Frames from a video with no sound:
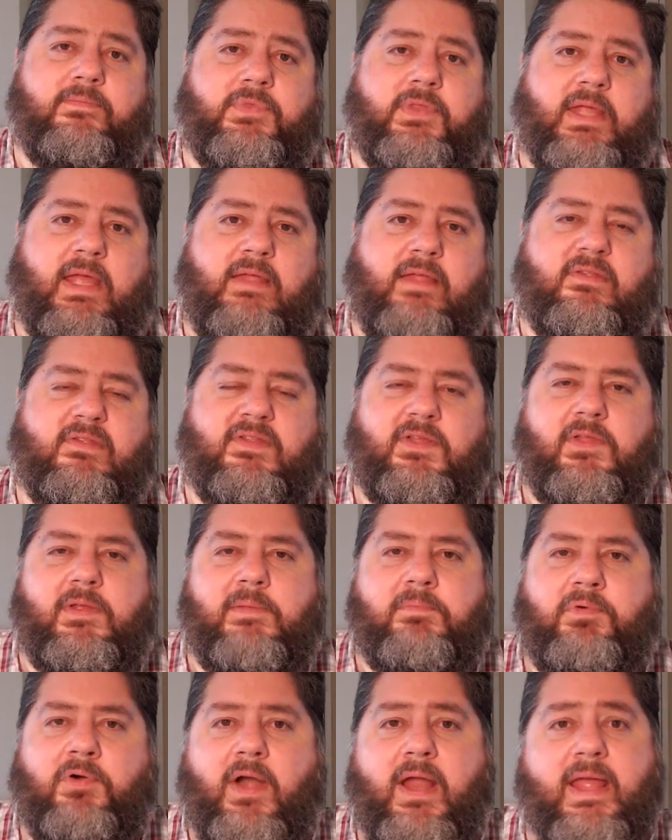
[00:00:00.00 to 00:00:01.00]
And still he
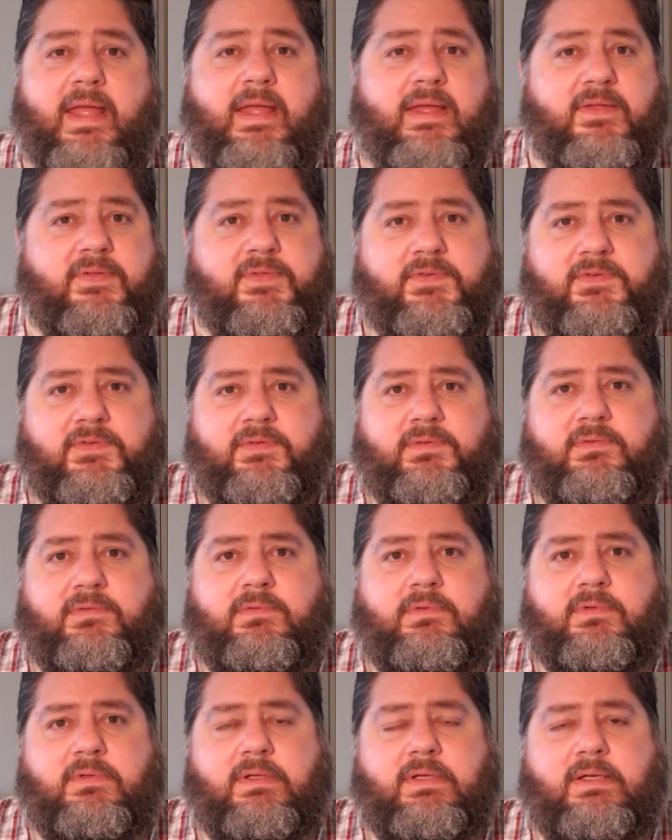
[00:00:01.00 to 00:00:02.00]
prays
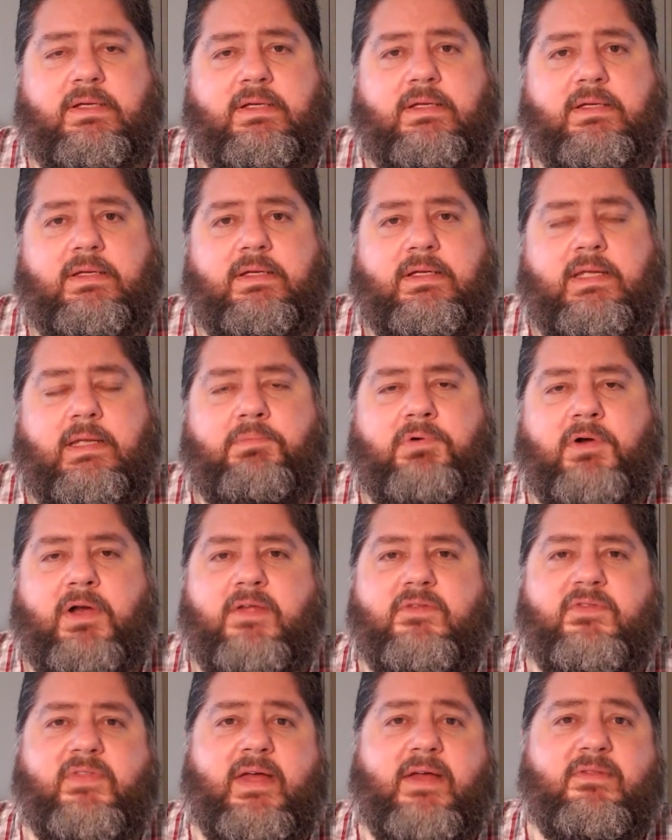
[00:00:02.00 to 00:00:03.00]
he
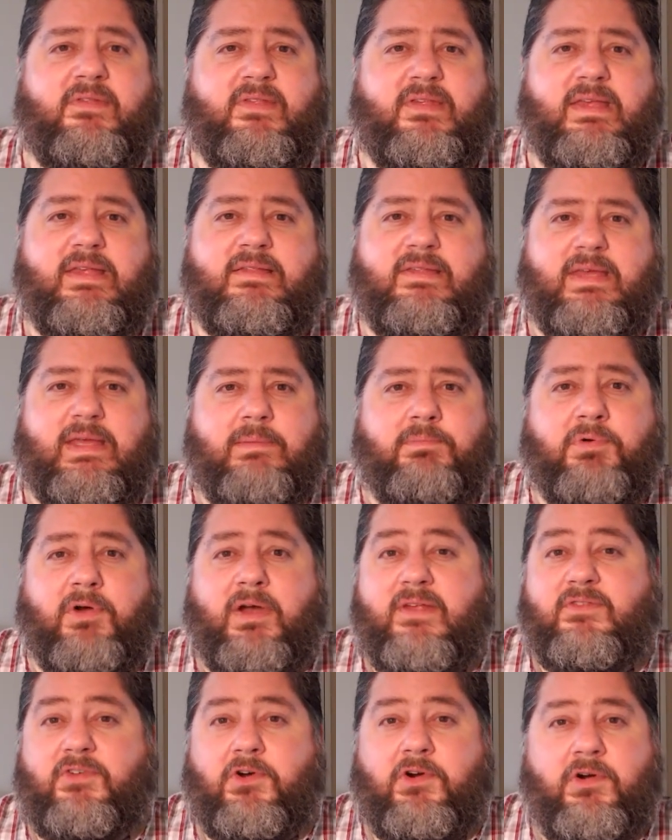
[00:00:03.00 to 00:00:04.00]
prays without ceasing. He
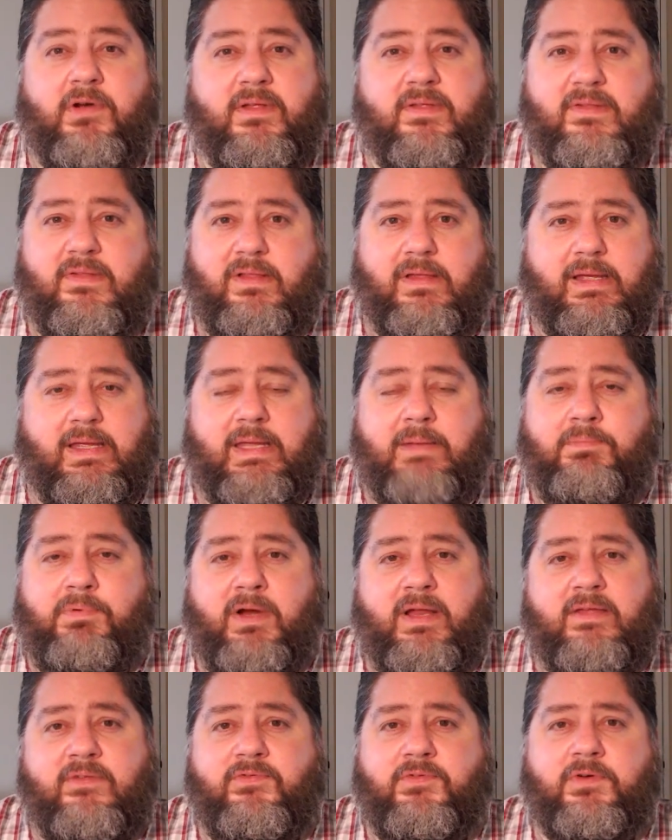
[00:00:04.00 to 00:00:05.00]
prays earnestly. He
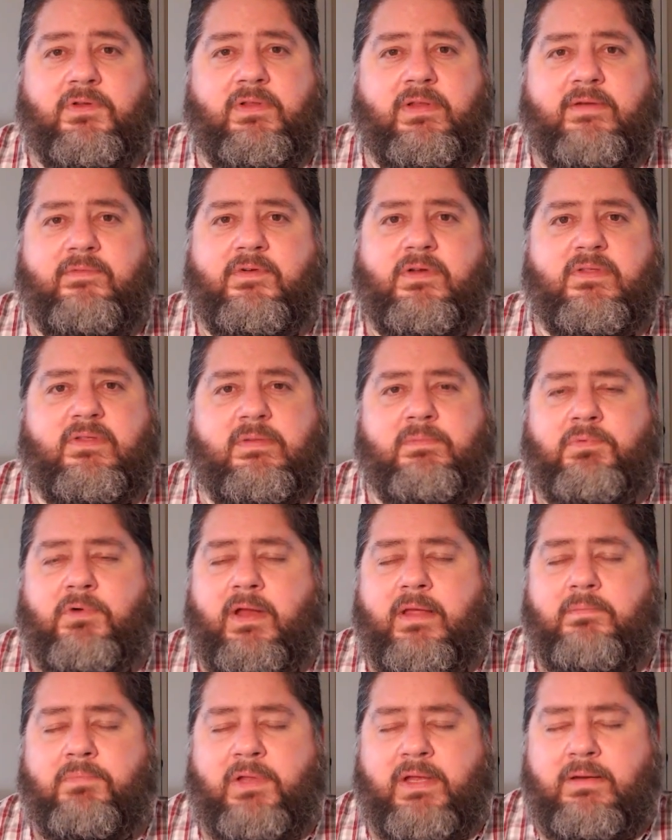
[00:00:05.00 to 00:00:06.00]
prays for deliverance. He
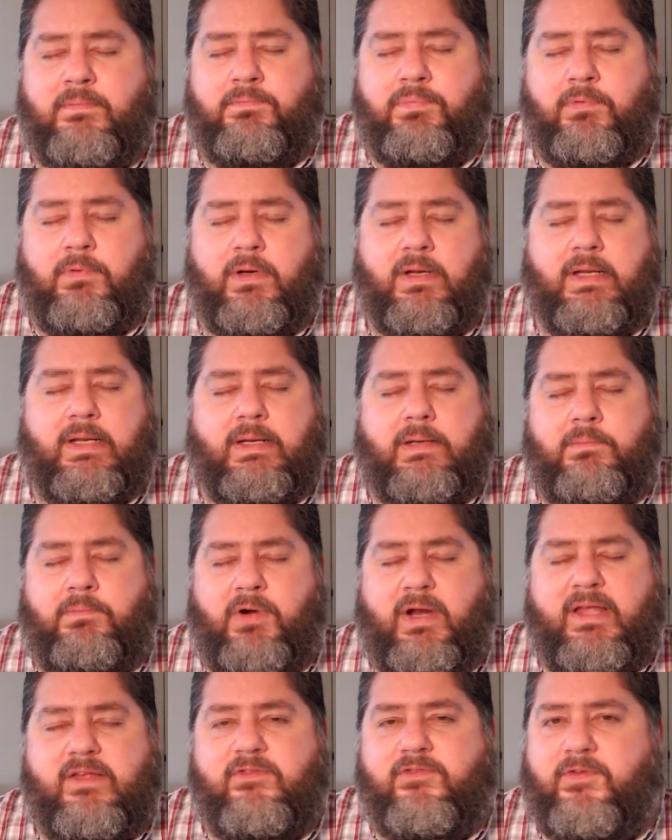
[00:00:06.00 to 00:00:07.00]
pray, pray,
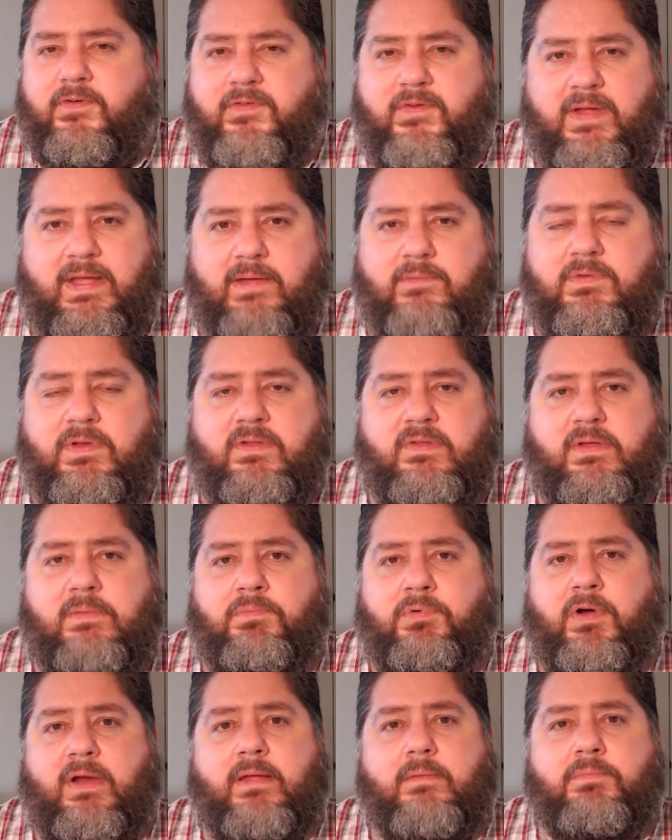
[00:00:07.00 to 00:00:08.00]
prays for forgiveness. He
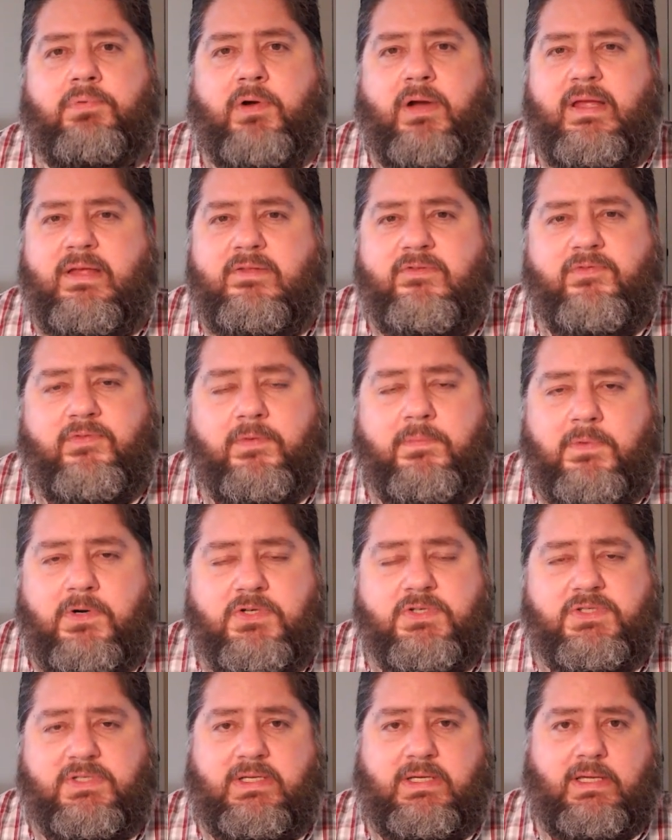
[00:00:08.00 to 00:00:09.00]
pray, prays for
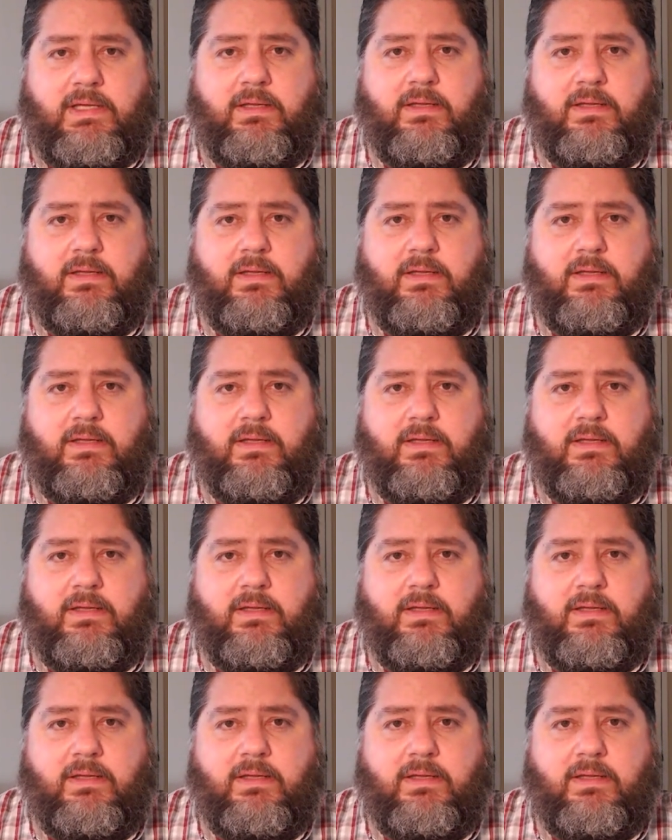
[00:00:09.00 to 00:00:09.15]
mercy.